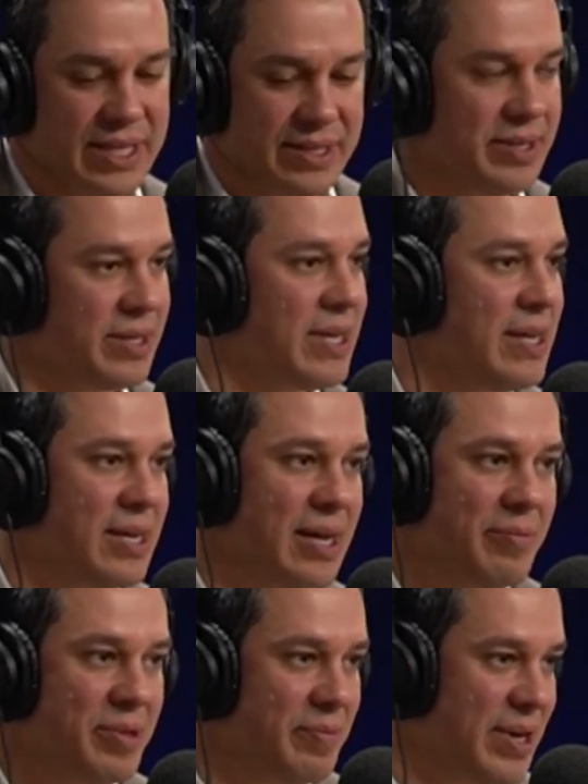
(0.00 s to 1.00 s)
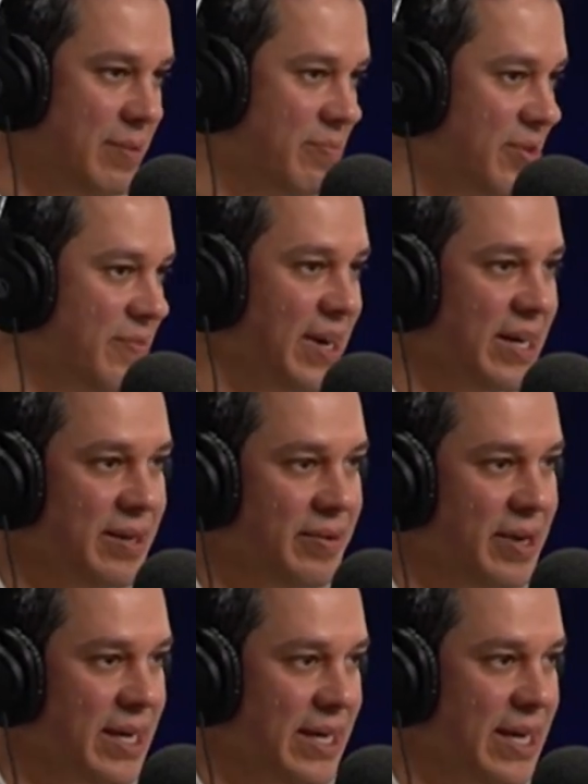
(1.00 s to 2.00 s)
Like, look, I'm the main
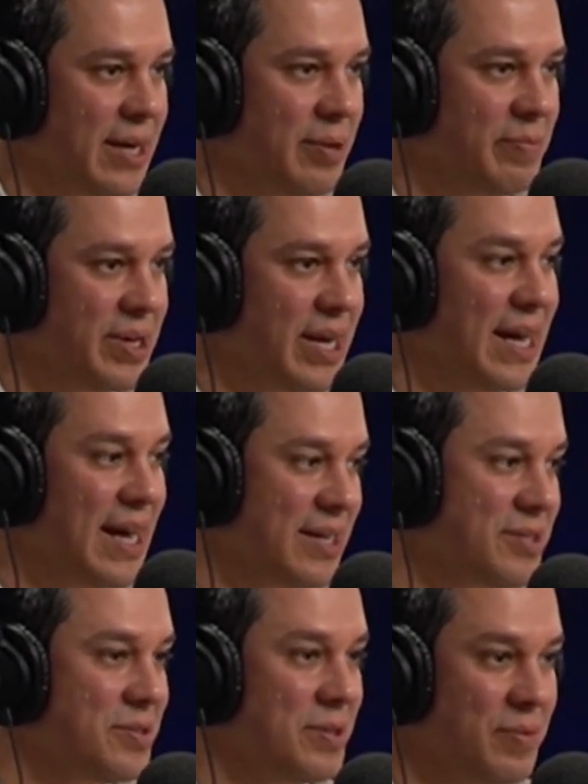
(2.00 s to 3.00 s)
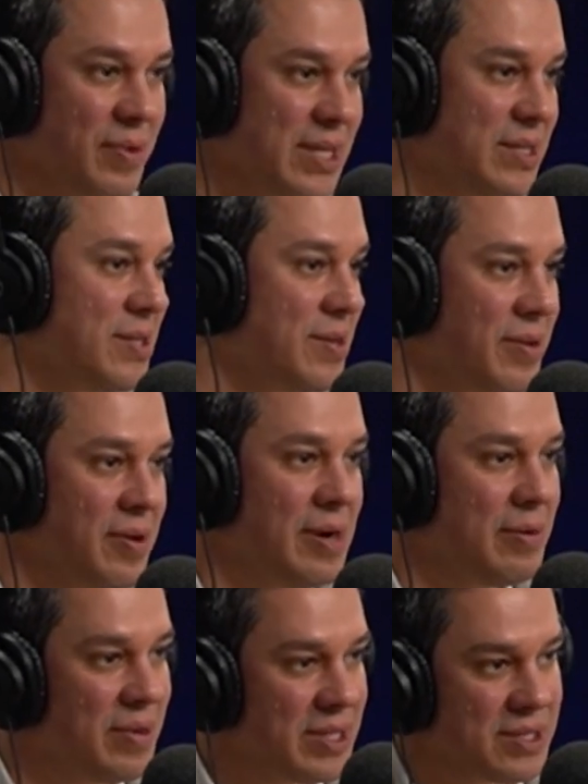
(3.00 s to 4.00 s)
provider right now, but I actually want to grow.
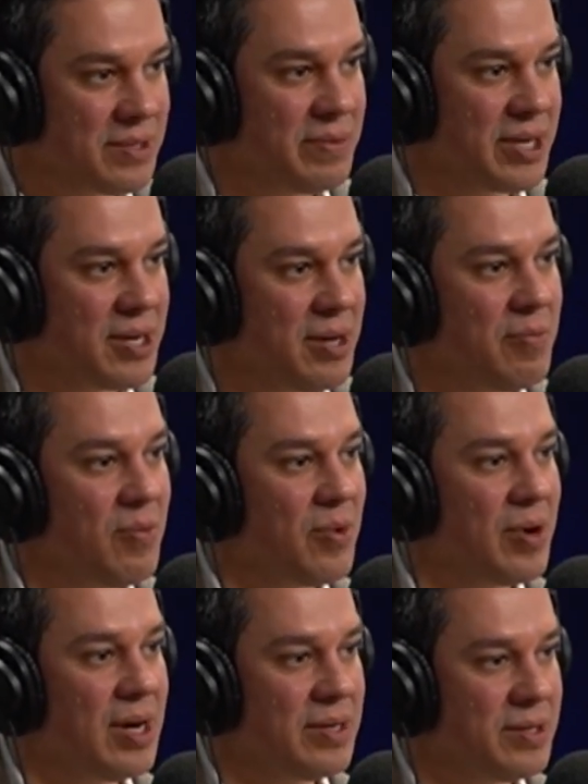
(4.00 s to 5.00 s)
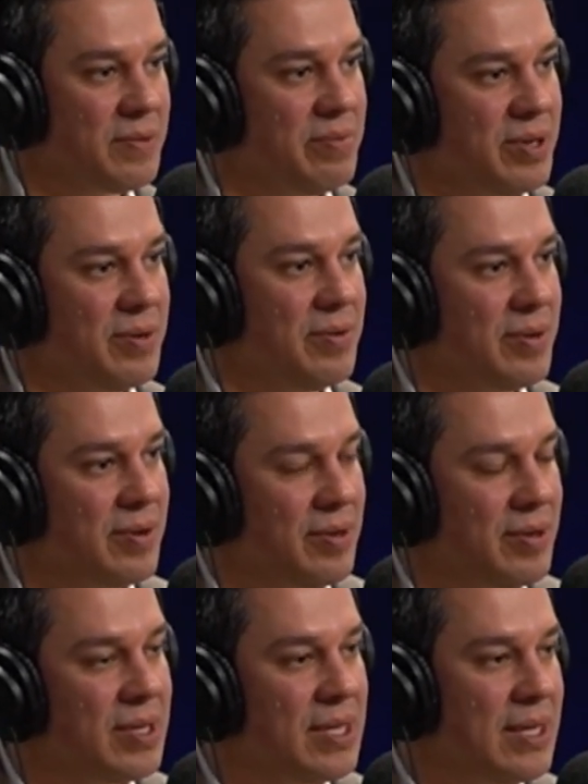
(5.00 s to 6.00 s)
I want to become more
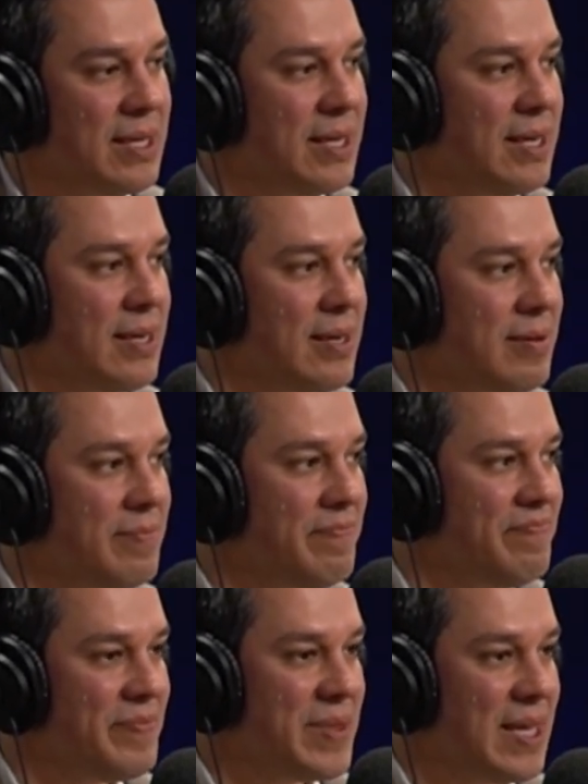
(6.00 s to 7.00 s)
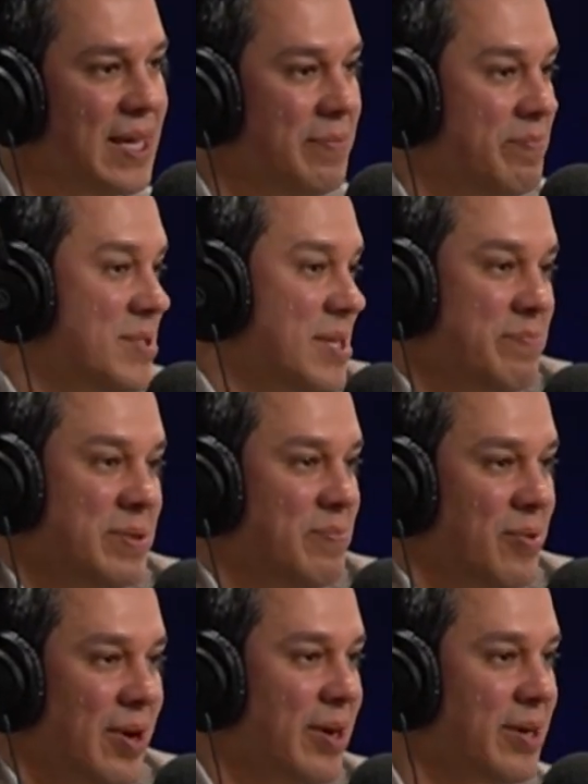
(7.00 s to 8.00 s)
entrepreneurial. And some
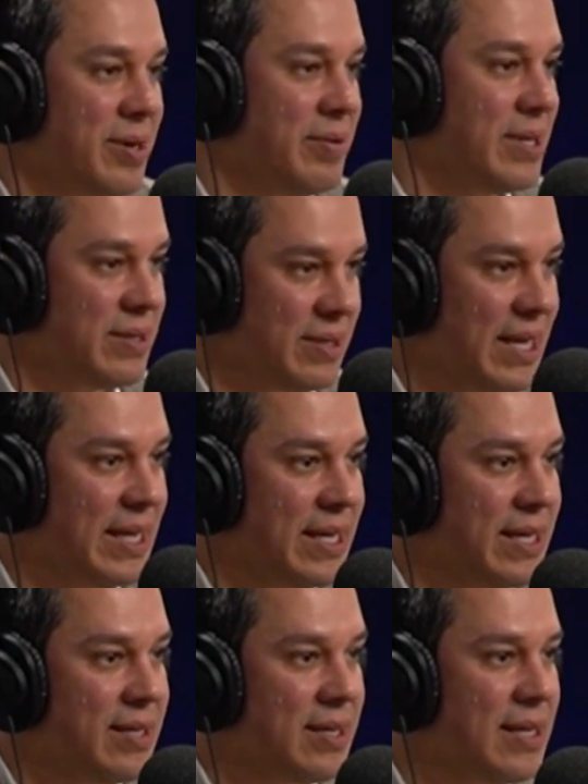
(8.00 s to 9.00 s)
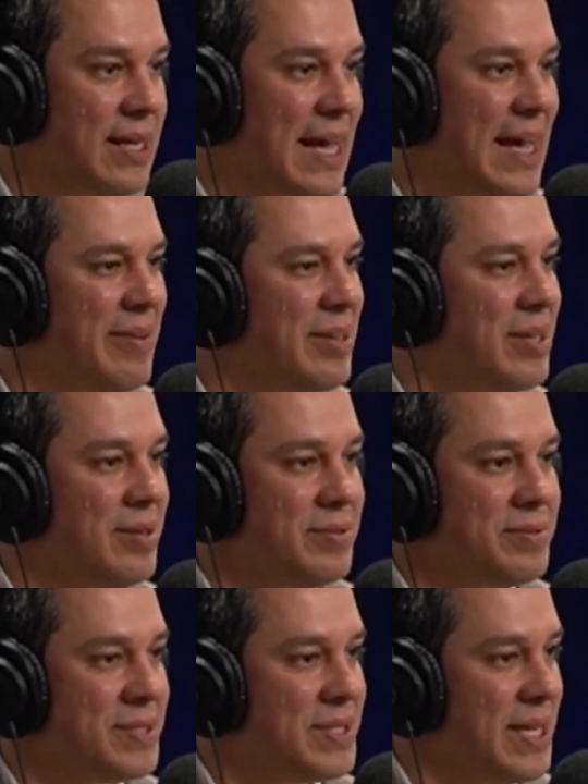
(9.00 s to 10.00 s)
people aren't going to like it. How do
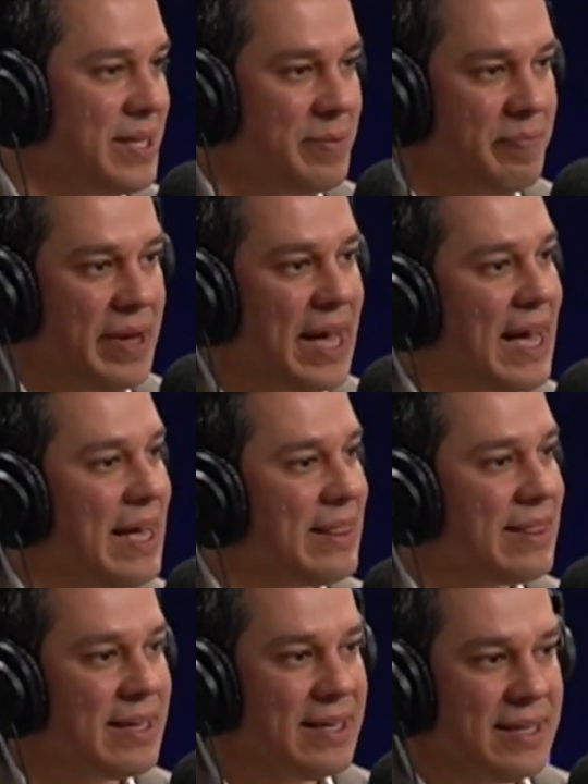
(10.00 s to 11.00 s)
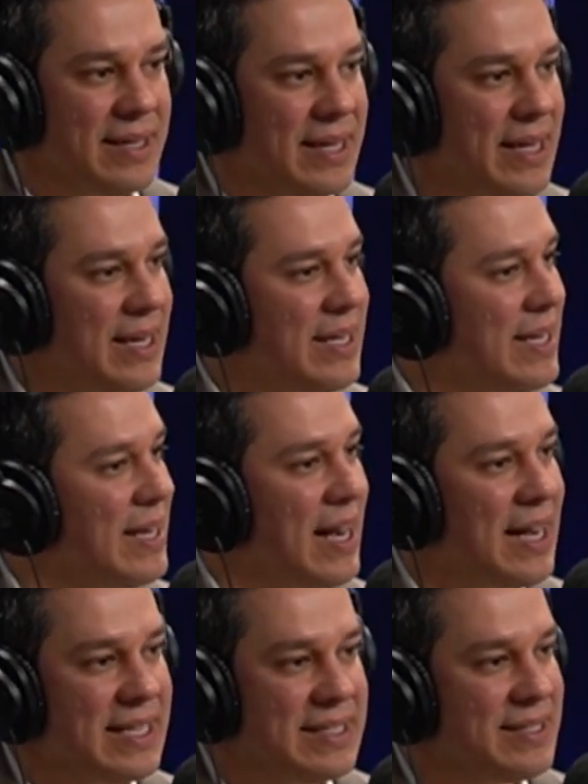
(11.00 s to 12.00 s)
you stay the path? Any
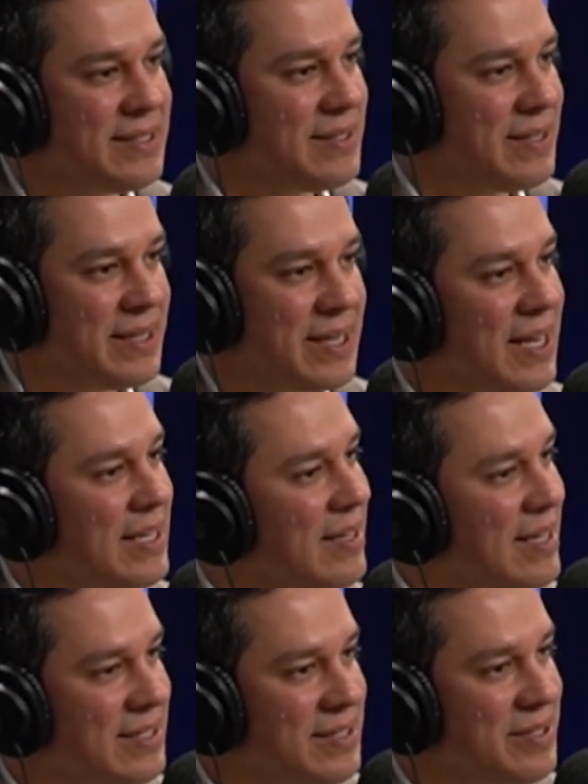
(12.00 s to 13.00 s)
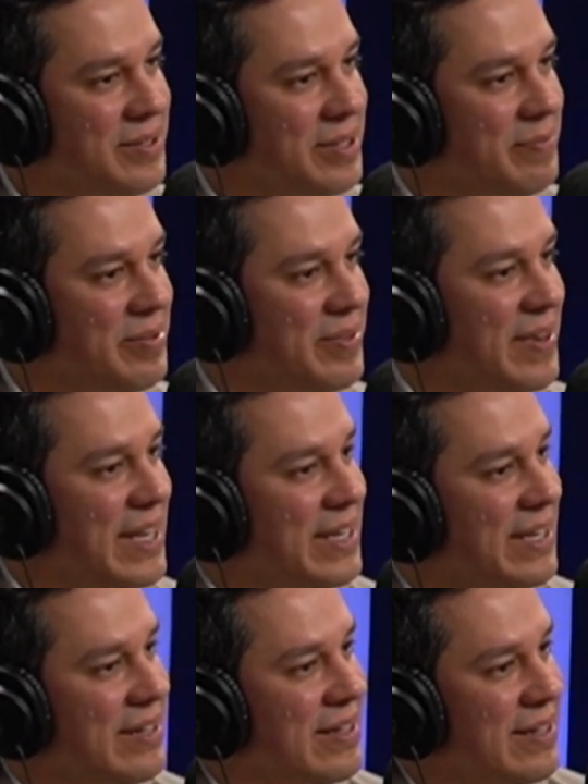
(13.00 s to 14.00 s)
guidelines that you can
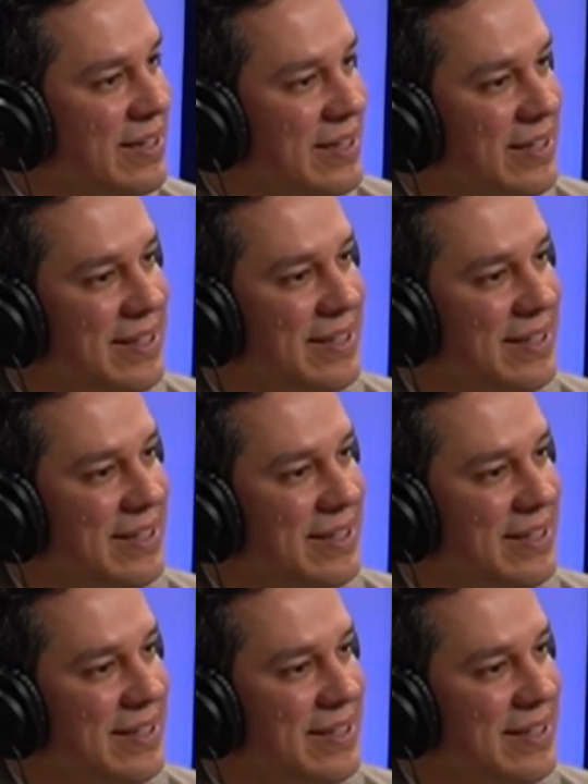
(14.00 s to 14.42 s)
provide here?